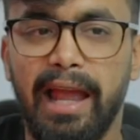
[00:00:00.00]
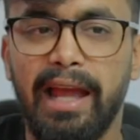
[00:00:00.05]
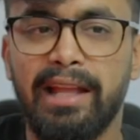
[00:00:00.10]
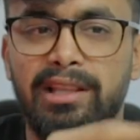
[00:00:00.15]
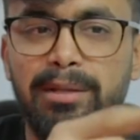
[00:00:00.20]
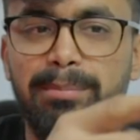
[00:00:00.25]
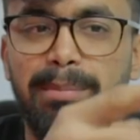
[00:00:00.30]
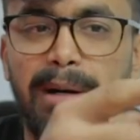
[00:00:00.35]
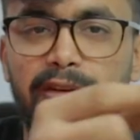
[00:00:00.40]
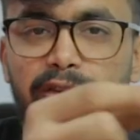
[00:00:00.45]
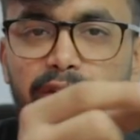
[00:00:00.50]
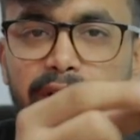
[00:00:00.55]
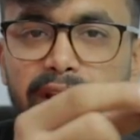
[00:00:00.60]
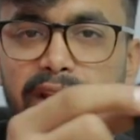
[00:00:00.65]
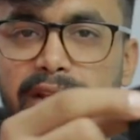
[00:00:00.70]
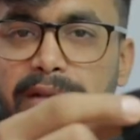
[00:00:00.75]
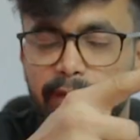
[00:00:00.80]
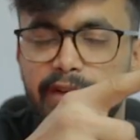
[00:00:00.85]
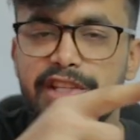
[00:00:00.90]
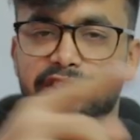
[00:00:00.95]
and the power
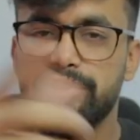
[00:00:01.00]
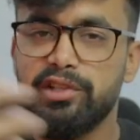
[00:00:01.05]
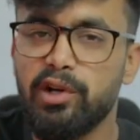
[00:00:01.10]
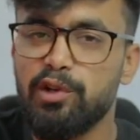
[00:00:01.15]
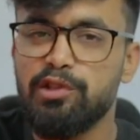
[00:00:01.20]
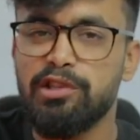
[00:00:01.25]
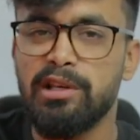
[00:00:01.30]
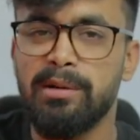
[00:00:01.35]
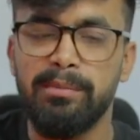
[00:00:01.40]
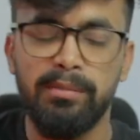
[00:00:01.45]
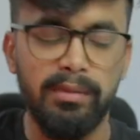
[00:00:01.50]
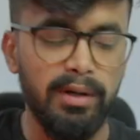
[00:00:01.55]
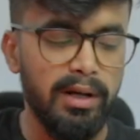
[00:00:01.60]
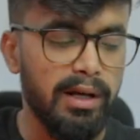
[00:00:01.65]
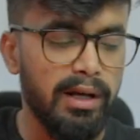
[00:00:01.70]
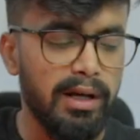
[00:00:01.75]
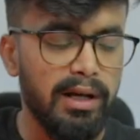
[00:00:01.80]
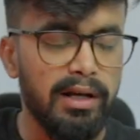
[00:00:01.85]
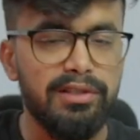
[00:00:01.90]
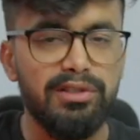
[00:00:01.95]
key, which is awesome.
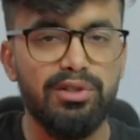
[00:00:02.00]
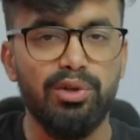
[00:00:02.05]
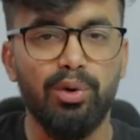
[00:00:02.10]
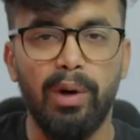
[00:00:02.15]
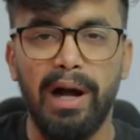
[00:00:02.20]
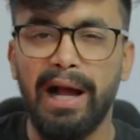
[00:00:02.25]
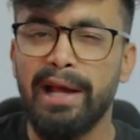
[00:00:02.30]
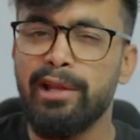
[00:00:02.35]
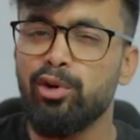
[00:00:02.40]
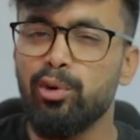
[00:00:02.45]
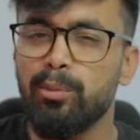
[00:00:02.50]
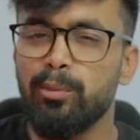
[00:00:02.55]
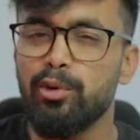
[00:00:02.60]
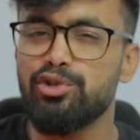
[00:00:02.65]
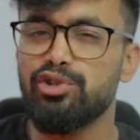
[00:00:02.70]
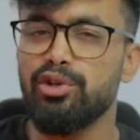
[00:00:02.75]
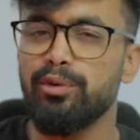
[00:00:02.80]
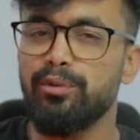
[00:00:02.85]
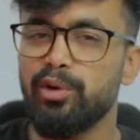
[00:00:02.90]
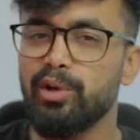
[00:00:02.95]
So I know
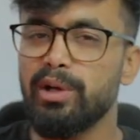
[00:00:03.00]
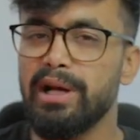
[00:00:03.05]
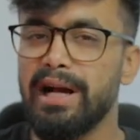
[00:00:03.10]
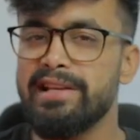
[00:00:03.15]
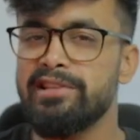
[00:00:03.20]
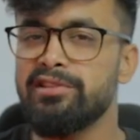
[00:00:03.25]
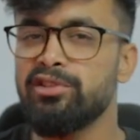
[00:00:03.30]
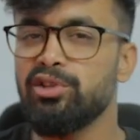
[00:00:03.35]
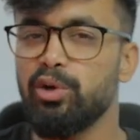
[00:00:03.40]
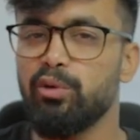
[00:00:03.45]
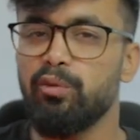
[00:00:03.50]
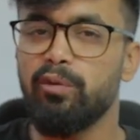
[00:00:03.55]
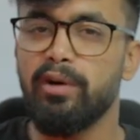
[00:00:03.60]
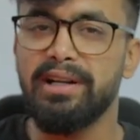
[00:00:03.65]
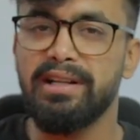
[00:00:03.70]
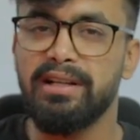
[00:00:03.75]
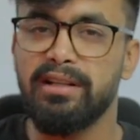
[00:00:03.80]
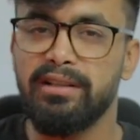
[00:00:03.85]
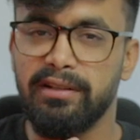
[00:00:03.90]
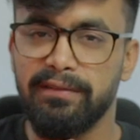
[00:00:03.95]
most of you guys know
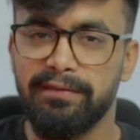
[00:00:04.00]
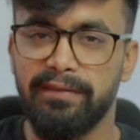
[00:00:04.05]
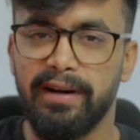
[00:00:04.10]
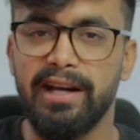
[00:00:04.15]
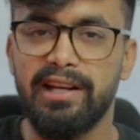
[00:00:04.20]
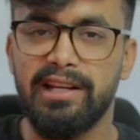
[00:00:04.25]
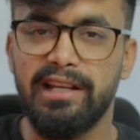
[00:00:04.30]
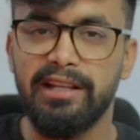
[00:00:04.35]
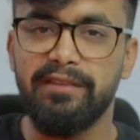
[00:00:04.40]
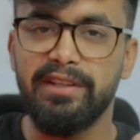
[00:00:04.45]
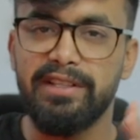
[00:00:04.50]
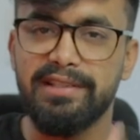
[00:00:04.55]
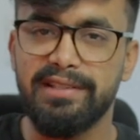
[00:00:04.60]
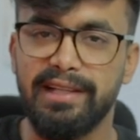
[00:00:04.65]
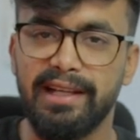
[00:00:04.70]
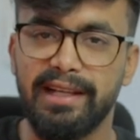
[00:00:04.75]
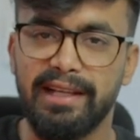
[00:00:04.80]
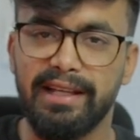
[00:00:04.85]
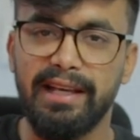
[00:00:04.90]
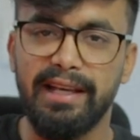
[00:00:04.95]
what the Fire T V
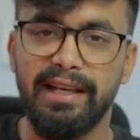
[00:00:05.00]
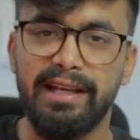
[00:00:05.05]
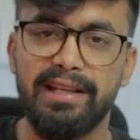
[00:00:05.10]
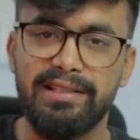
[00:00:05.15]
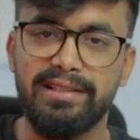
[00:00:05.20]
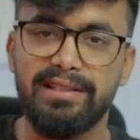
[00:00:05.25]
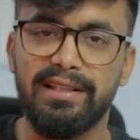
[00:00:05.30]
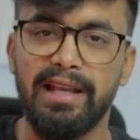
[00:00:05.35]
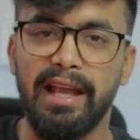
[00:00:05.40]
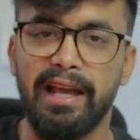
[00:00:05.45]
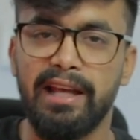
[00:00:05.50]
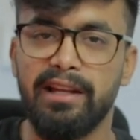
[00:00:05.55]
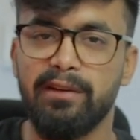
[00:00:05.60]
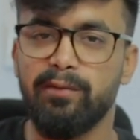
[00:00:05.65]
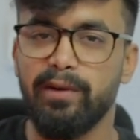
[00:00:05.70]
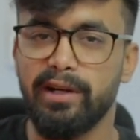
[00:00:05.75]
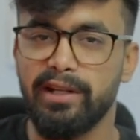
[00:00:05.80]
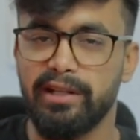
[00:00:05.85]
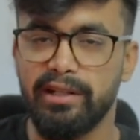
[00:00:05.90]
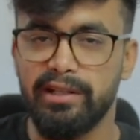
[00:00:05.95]
Stick is
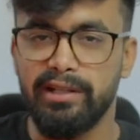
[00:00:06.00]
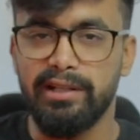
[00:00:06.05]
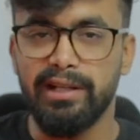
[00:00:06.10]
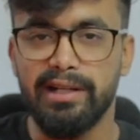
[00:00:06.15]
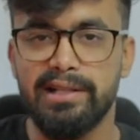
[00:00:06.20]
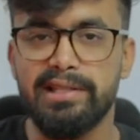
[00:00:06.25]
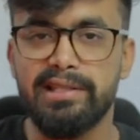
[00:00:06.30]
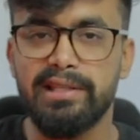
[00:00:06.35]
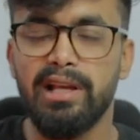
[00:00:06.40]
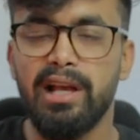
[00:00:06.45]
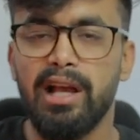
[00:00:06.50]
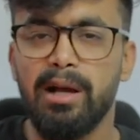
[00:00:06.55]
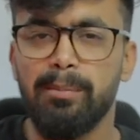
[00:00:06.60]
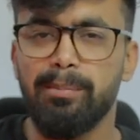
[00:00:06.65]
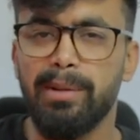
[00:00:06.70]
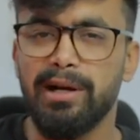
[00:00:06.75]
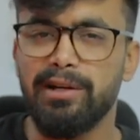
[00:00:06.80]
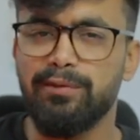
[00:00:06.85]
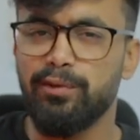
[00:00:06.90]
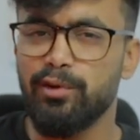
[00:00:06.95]
and what it does,
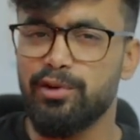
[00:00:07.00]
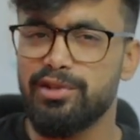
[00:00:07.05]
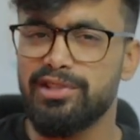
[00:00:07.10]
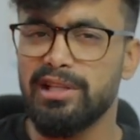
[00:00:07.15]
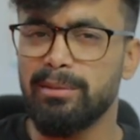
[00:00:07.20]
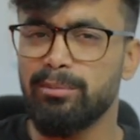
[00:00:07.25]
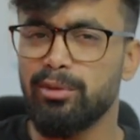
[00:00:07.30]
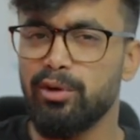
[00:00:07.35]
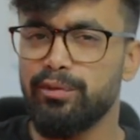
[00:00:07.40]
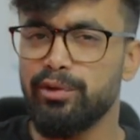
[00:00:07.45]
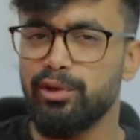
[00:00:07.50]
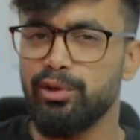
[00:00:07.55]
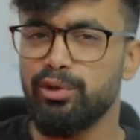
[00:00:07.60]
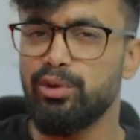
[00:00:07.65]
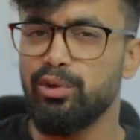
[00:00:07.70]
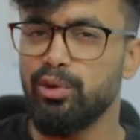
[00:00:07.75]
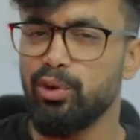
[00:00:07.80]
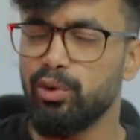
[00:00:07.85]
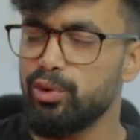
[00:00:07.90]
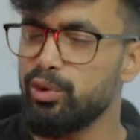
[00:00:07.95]
but for some of you
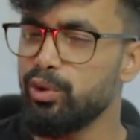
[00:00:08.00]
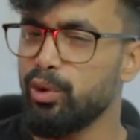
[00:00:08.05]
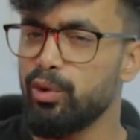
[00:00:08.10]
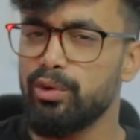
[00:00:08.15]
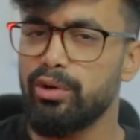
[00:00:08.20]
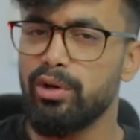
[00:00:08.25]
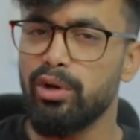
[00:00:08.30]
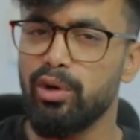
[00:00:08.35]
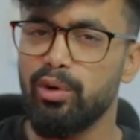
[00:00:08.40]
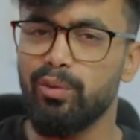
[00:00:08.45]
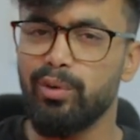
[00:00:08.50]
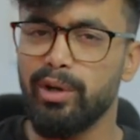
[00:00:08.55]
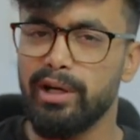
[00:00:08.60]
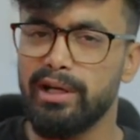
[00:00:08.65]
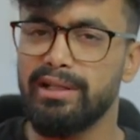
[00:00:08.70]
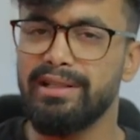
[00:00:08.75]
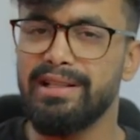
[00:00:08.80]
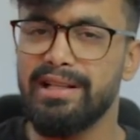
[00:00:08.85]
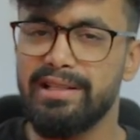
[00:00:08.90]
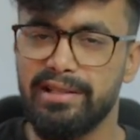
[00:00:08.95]
who don't know
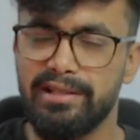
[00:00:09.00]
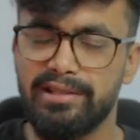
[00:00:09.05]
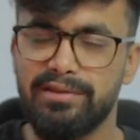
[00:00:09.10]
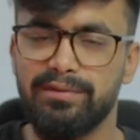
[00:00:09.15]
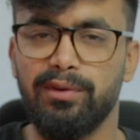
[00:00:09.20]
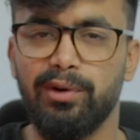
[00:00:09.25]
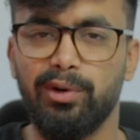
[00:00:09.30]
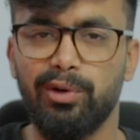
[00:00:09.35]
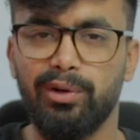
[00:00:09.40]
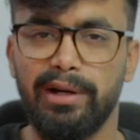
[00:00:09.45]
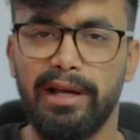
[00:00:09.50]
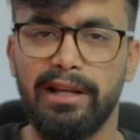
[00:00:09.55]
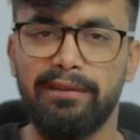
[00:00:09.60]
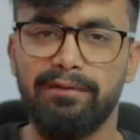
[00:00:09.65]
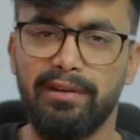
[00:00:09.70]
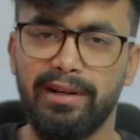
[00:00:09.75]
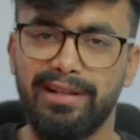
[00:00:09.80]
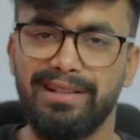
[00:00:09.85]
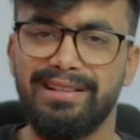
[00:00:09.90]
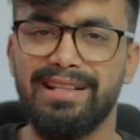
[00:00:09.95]
what this is for
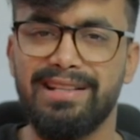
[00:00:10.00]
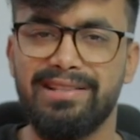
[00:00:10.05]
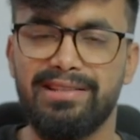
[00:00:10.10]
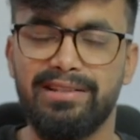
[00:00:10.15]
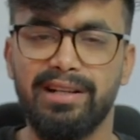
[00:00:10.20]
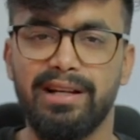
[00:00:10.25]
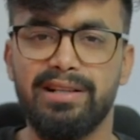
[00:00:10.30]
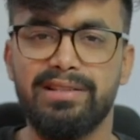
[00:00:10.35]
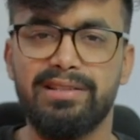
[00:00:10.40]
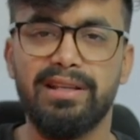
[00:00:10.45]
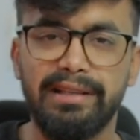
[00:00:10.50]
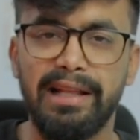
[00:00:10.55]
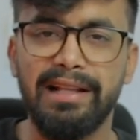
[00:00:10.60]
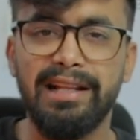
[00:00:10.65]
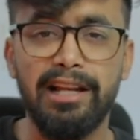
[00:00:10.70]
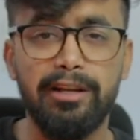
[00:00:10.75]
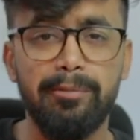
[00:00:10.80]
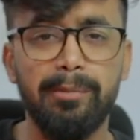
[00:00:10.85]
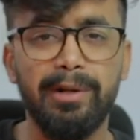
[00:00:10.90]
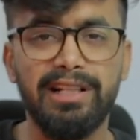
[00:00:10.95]
and what this does,
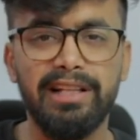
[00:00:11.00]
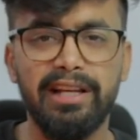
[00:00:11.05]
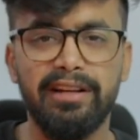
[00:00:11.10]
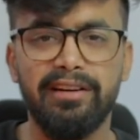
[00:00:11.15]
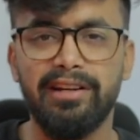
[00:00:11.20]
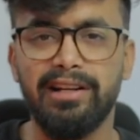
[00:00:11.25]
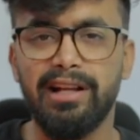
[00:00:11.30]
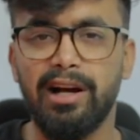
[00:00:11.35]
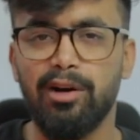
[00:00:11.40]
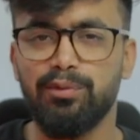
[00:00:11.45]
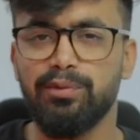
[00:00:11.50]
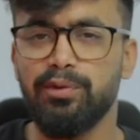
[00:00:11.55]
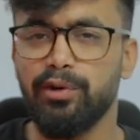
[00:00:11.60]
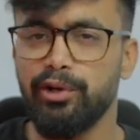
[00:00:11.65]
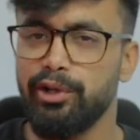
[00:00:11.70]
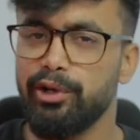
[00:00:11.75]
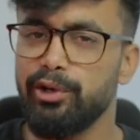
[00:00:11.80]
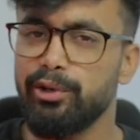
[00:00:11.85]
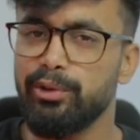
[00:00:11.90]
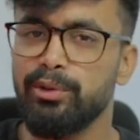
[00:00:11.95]
then let me clear it out
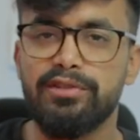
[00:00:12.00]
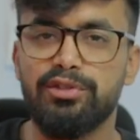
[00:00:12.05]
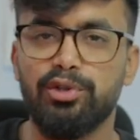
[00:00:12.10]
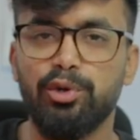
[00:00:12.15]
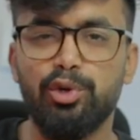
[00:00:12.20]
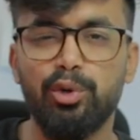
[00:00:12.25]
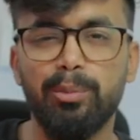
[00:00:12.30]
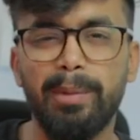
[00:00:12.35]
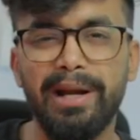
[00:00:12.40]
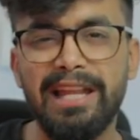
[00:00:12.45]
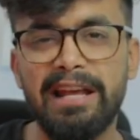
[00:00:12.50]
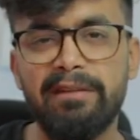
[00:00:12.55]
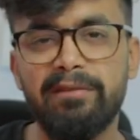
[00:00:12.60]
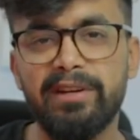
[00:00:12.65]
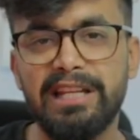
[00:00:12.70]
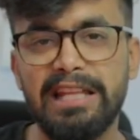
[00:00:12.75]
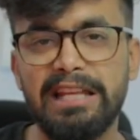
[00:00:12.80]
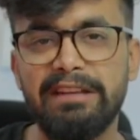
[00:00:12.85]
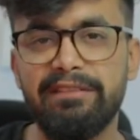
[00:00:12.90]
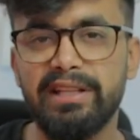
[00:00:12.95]
for you. So you might have
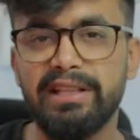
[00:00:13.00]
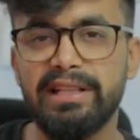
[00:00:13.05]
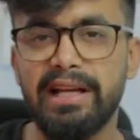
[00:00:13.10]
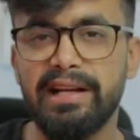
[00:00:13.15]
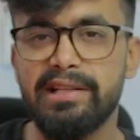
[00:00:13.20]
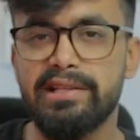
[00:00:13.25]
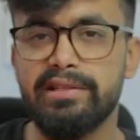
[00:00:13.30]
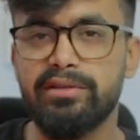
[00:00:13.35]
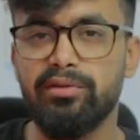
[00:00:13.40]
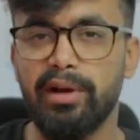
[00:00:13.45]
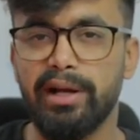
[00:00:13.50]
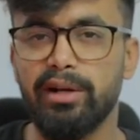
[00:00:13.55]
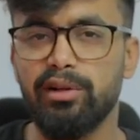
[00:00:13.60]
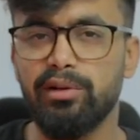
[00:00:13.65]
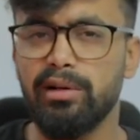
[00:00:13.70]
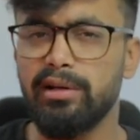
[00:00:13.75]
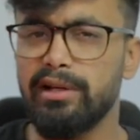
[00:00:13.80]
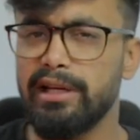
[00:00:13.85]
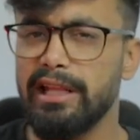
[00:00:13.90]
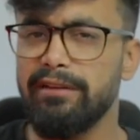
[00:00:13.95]
a T V that is
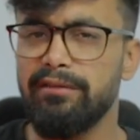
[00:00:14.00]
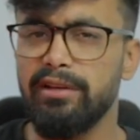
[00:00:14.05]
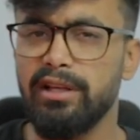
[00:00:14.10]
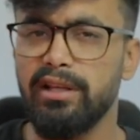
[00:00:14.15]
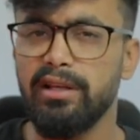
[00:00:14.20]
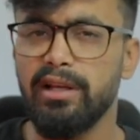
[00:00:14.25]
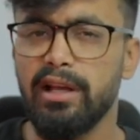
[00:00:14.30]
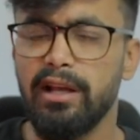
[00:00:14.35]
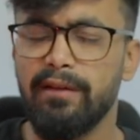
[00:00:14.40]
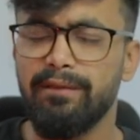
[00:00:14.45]
regular T V